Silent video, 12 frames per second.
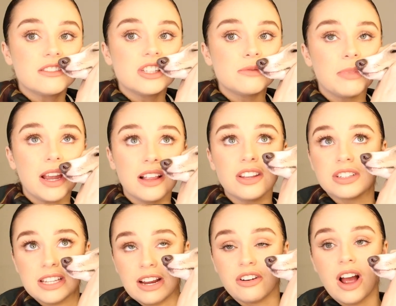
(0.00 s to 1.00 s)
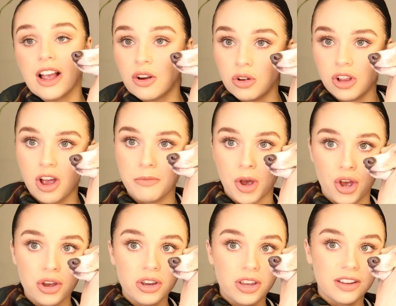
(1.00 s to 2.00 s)
if she's being a little terror, I call her
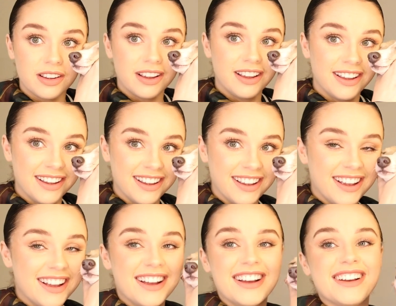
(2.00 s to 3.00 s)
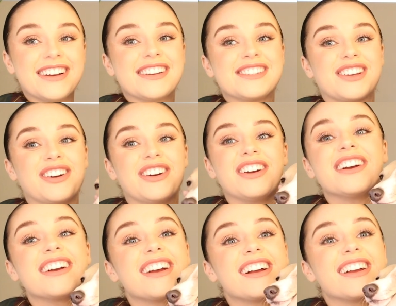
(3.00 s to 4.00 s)
Merg. So
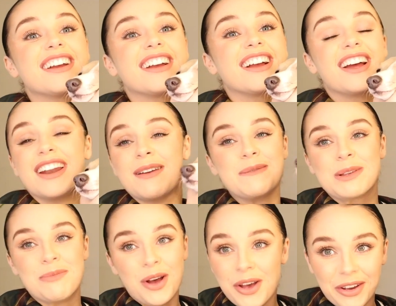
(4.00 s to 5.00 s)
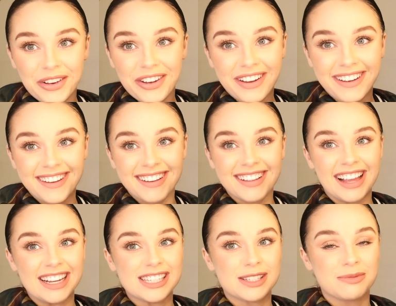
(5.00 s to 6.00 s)
her name's Merg,
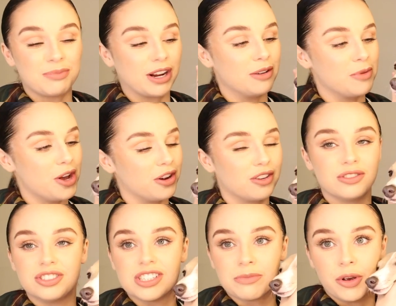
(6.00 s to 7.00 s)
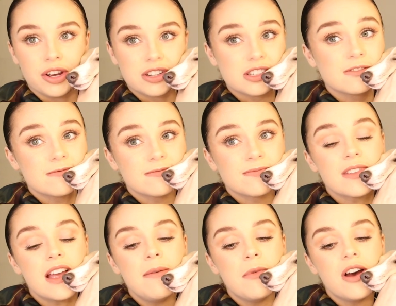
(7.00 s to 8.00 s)
like Sprinkle Merg or just Mergs.
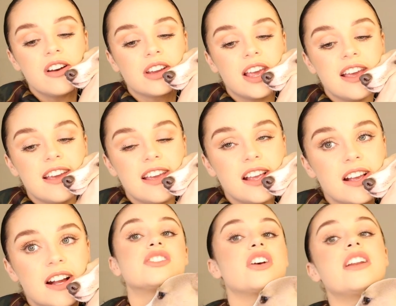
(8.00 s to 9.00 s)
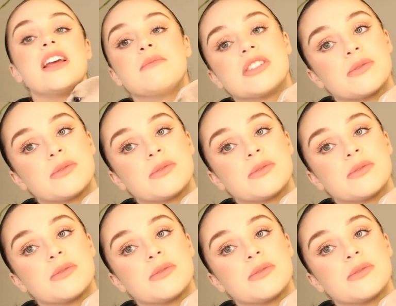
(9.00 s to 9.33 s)
Hey Mergy. So her name's